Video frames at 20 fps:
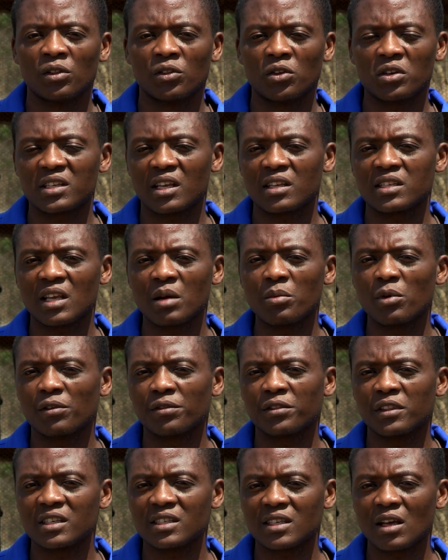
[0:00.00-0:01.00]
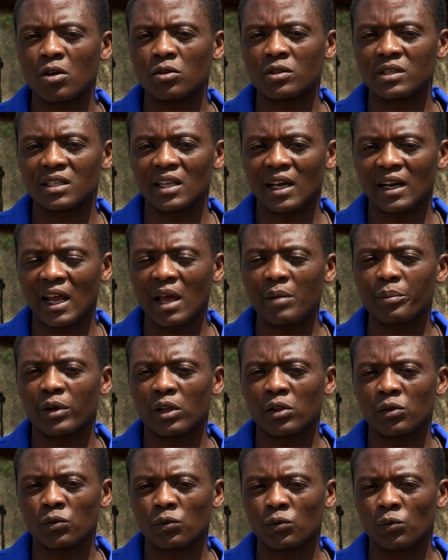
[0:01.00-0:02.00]
Those are some of the sounds that
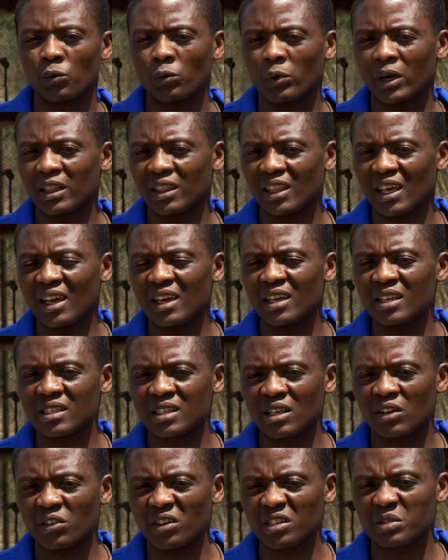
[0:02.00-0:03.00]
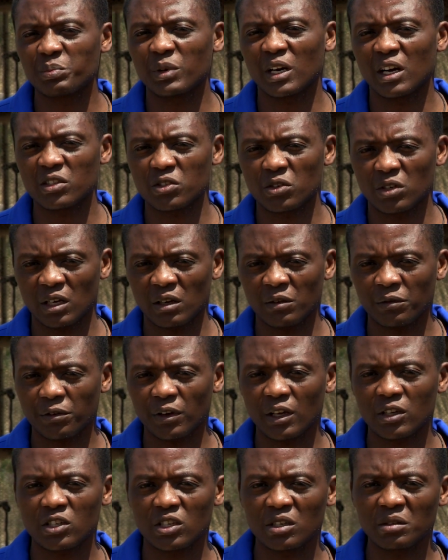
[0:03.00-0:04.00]
happen when there is a respiratory
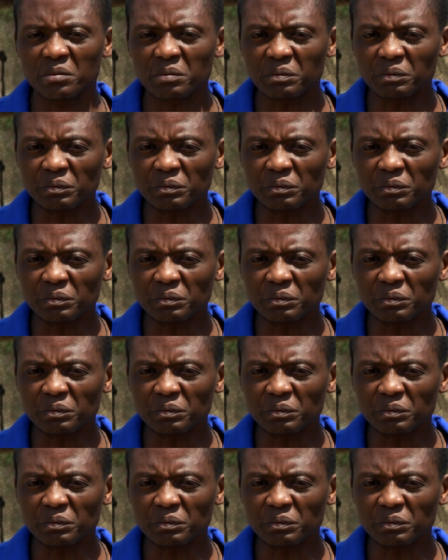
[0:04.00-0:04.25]
infection.